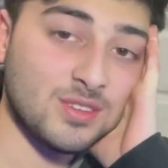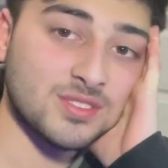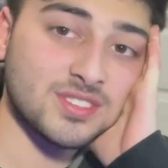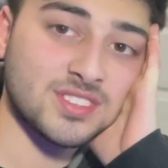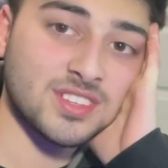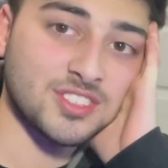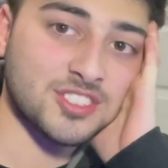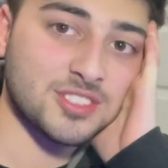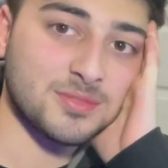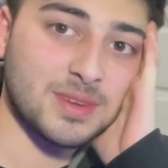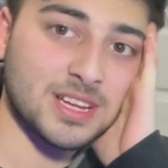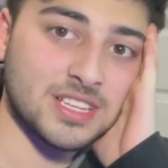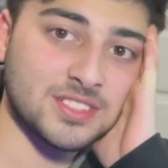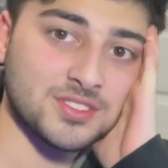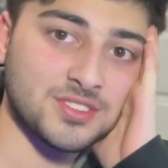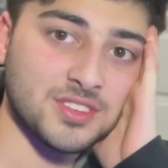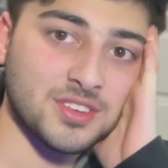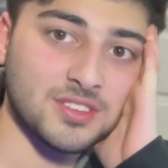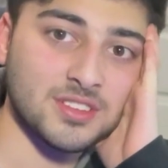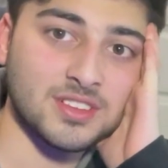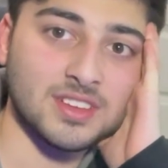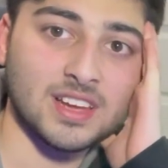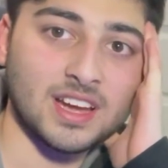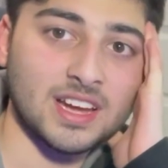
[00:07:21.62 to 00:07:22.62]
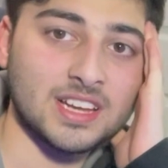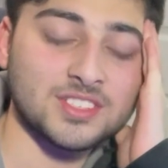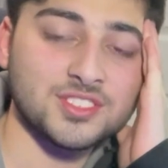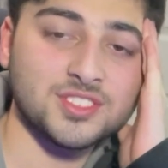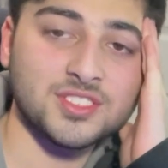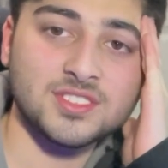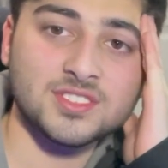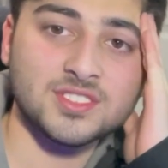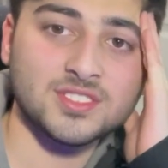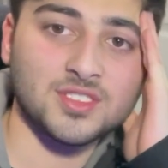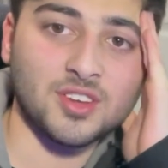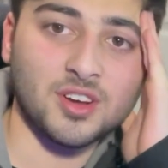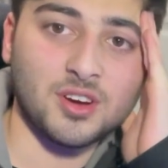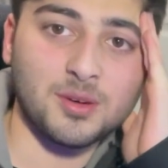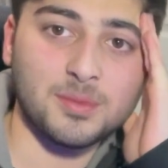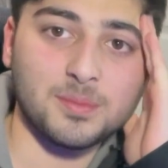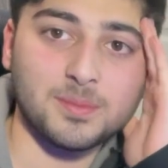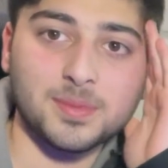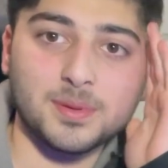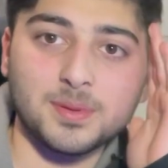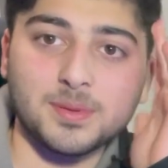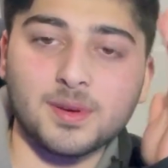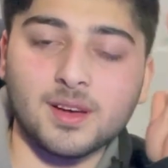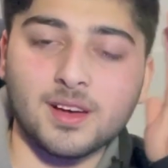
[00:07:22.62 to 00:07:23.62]
was such a bad joke. I should
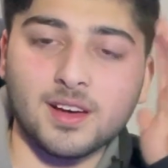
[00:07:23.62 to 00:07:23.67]
stop.